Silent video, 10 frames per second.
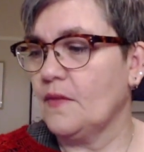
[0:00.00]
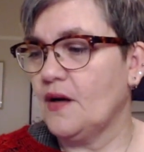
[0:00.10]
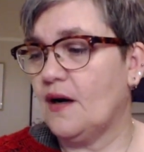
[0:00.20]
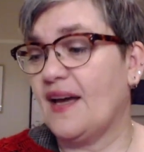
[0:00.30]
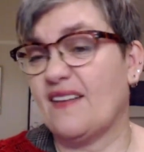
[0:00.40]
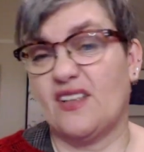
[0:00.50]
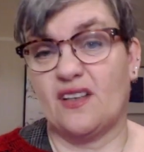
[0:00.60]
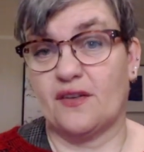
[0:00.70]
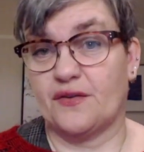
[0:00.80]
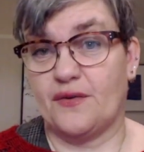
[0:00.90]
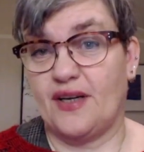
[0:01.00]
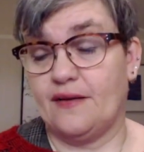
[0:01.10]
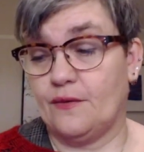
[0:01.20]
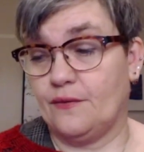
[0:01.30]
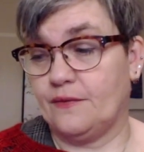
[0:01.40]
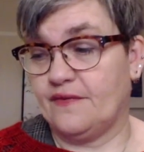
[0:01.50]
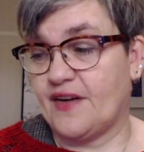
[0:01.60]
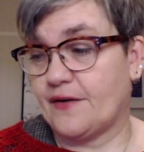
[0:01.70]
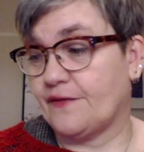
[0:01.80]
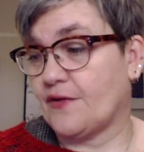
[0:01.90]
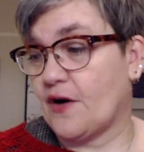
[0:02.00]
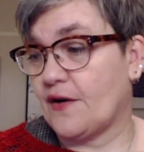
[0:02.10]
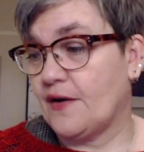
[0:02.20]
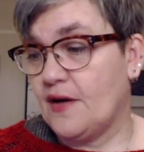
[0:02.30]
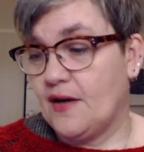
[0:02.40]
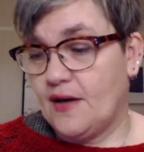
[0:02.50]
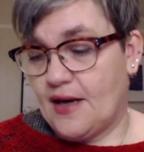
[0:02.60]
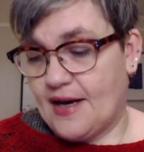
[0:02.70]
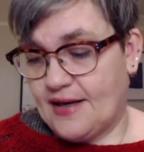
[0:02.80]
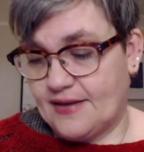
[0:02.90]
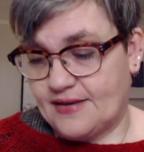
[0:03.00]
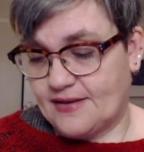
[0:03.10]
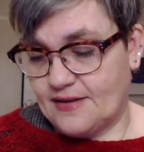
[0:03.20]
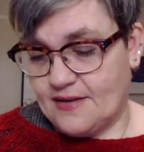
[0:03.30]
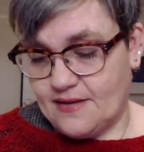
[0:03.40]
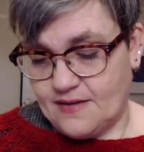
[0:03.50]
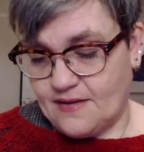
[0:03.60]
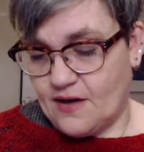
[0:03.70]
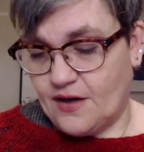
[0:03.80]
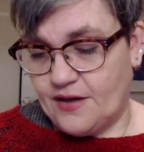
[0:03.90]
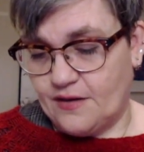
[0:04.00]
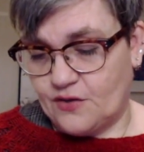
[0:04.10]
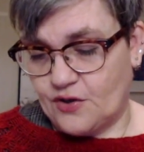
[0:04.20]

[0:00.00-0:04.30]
I haven't gotten very far, and I